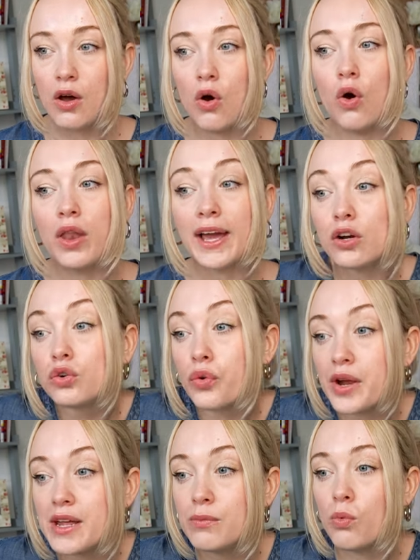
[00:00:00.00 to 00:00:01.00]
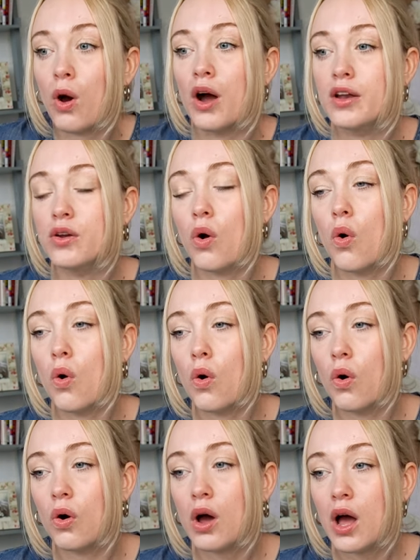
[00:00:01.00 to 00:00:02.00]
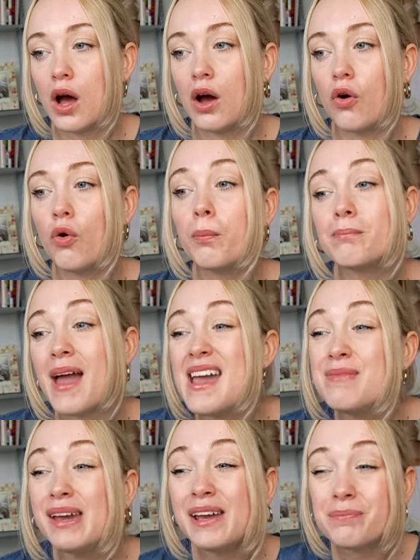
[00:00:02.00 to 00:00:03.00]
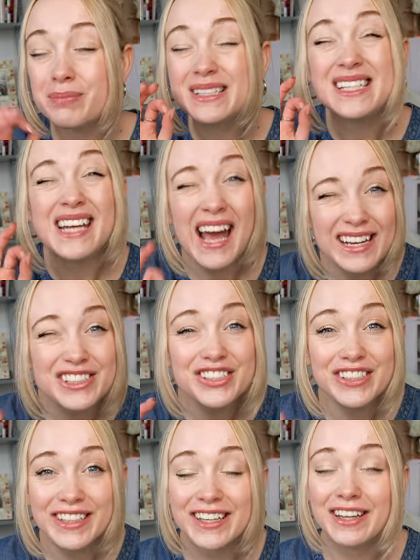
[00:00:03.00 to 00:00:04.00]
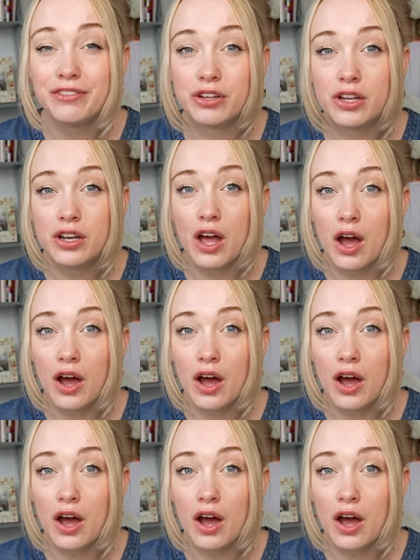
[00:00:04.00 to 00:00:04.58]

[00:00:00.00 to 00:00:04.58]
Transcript: or like a cream one, or maybe potentially even